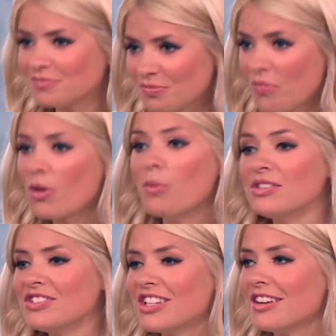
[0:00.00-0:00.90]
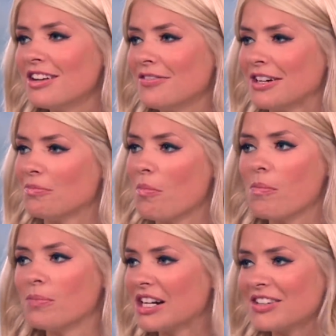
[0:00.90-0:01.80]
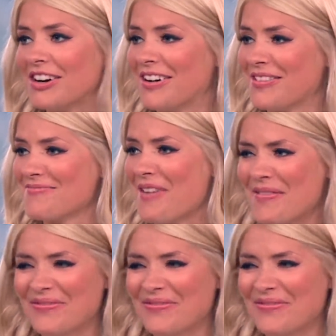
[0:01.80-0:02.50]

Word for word: When you once in, I love it. But nice, see?